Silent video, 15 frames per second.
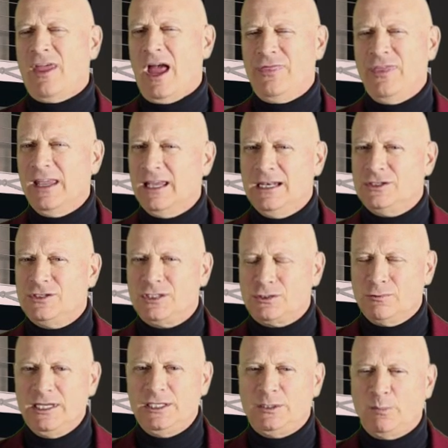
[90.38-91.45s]
I think it is
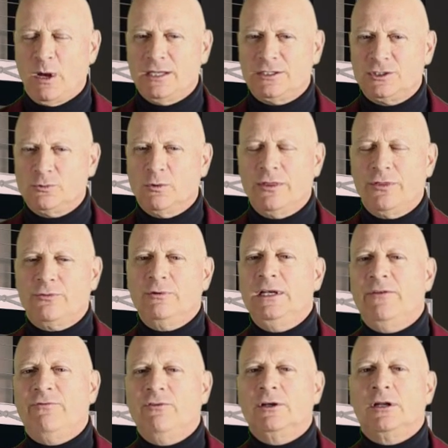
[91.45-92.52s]
3 spots to run
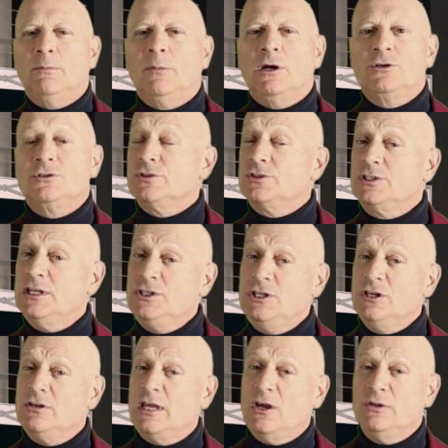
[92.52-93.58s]
3 different commercials.
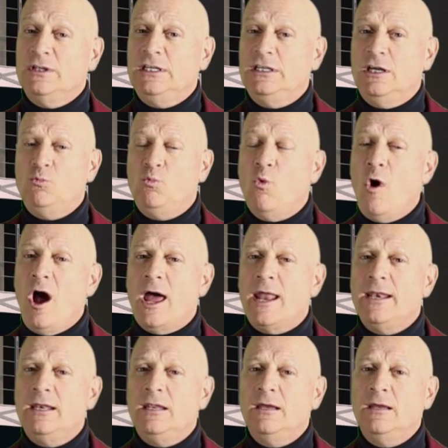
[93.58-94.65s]
This year they only did
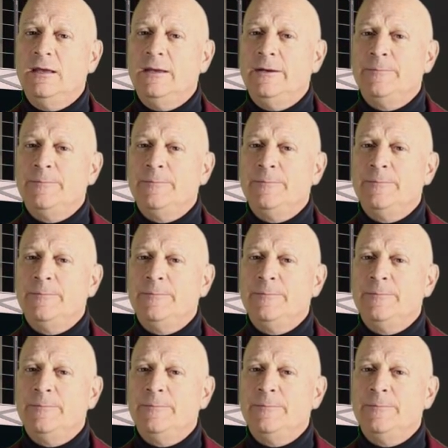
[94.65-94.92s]
1,